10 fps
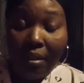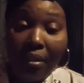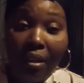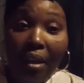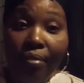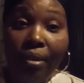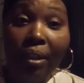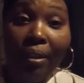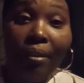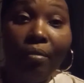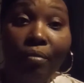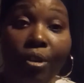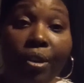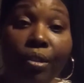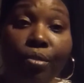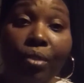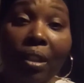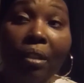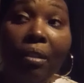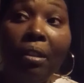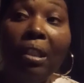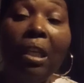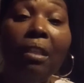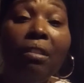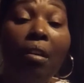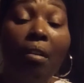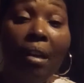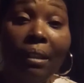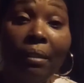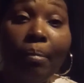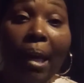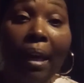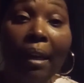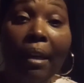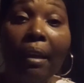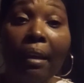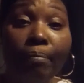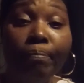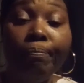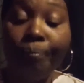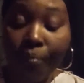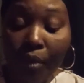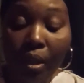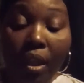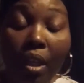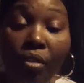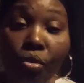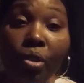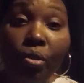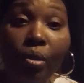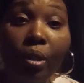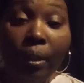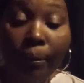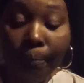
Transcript: They're really good. Ron is really good. He's an honest man, and he treats you good.